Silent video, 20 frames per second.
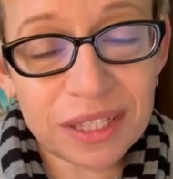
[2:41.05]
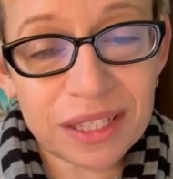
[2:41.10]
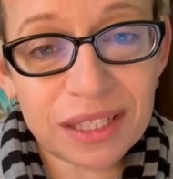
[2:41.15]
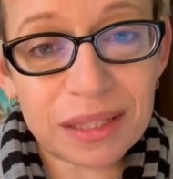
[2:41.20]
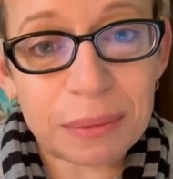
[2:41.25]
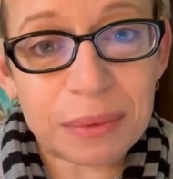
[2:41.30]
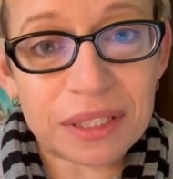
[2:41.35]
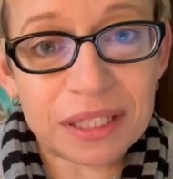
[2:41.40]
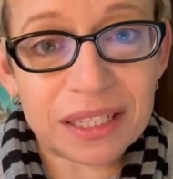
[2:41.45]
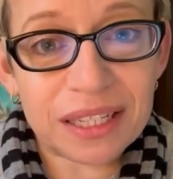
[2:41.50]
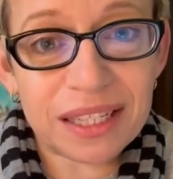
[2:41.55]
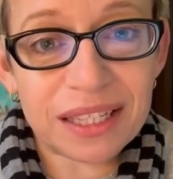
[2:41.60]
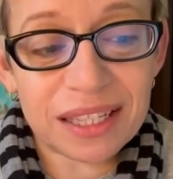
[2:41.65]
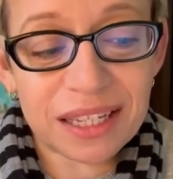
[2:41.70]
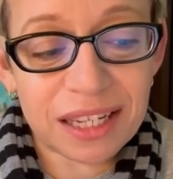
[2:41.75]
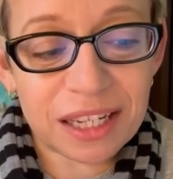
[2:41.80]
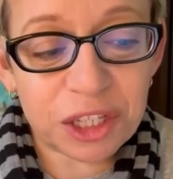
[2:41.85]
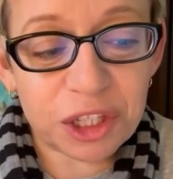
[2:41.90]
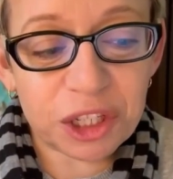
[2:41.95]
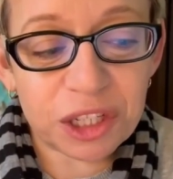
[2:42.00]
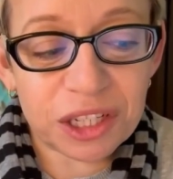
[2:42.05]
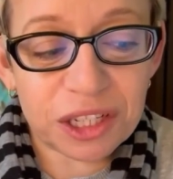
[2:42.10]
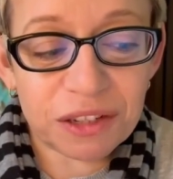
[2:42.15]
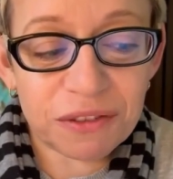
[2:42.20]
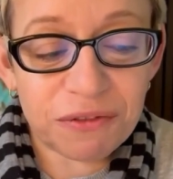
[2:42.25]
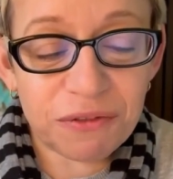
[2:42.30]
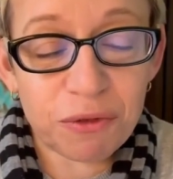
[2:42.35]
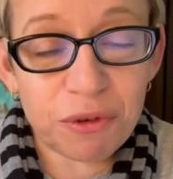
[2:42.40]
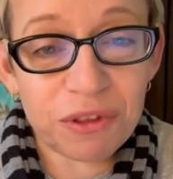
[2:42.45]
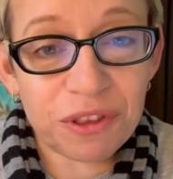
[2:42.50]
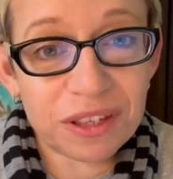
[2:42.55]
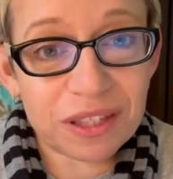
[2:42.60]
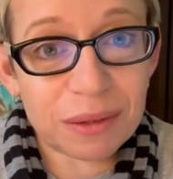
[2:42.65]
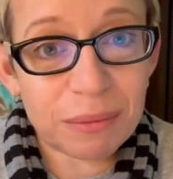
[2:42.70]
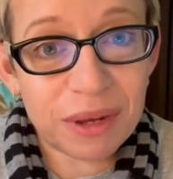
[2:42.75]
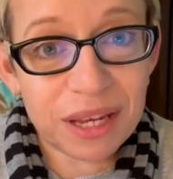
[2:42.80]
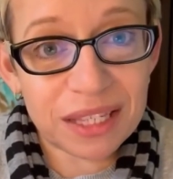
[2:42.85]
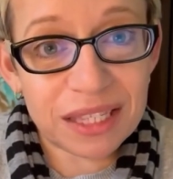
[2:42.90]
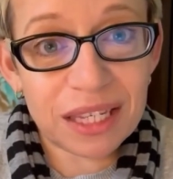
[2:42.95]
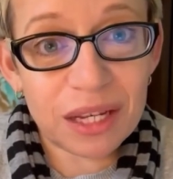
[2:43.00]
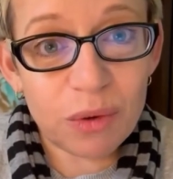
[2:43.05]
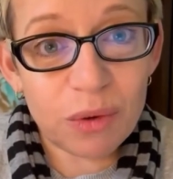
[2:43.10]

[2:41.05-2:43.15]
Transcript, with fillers: had grown up in front of the audience.